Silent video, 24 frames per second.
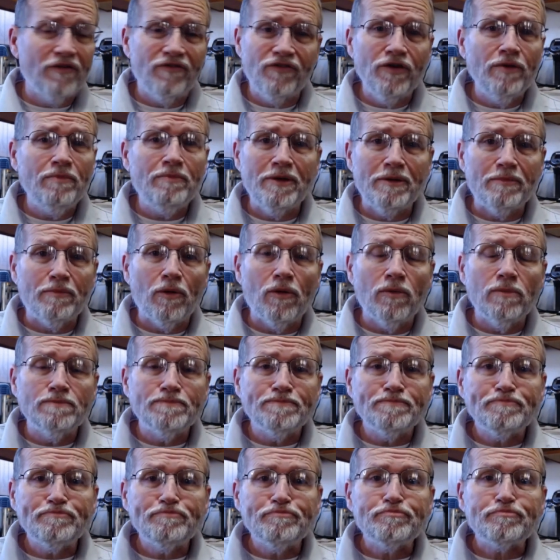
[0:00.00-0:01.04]
few people,
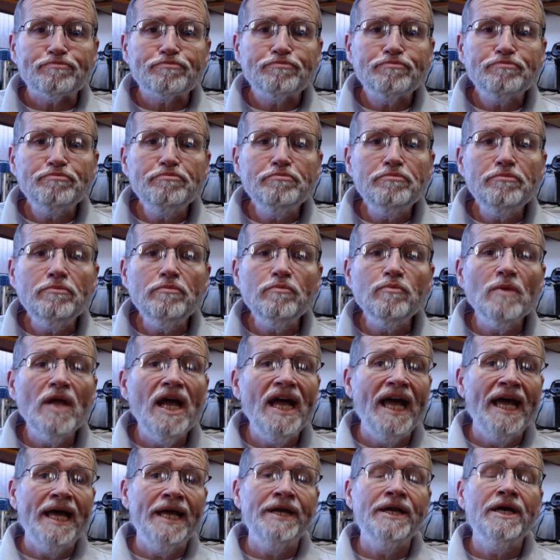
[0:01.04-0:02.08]

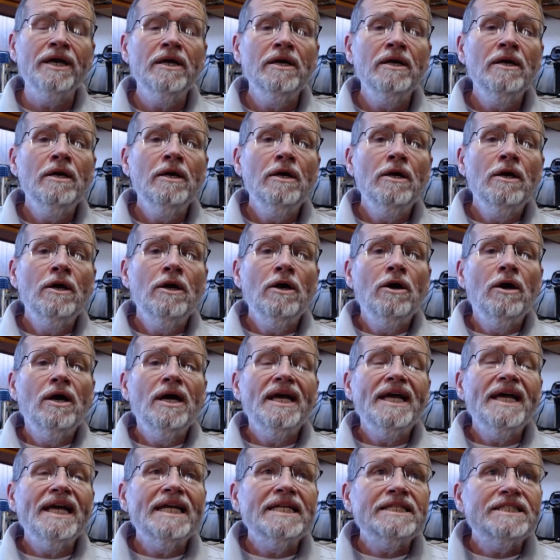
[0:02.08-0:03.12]
and
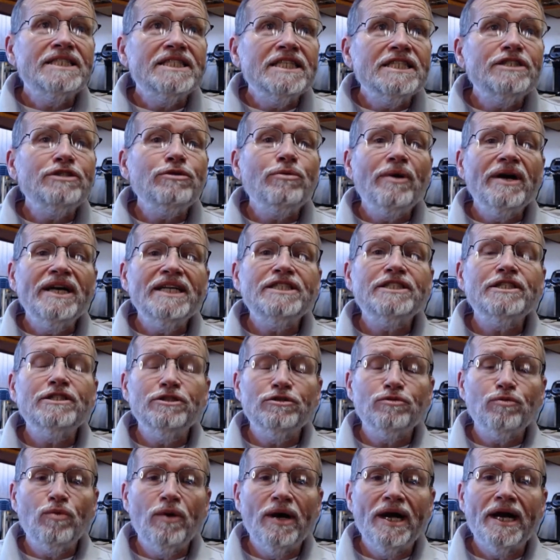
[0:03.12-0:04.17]
in
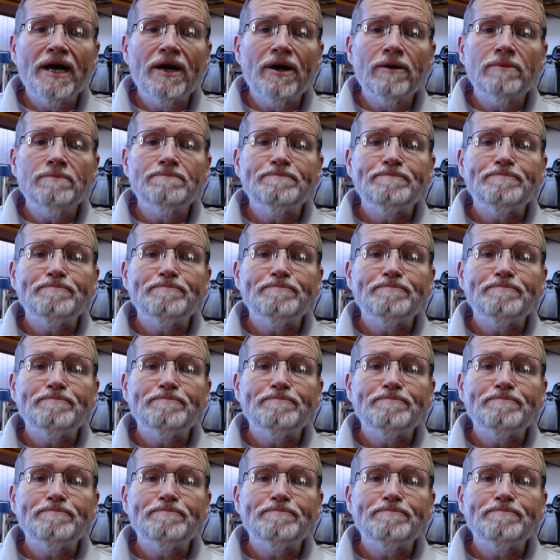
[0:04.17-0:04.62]
situations where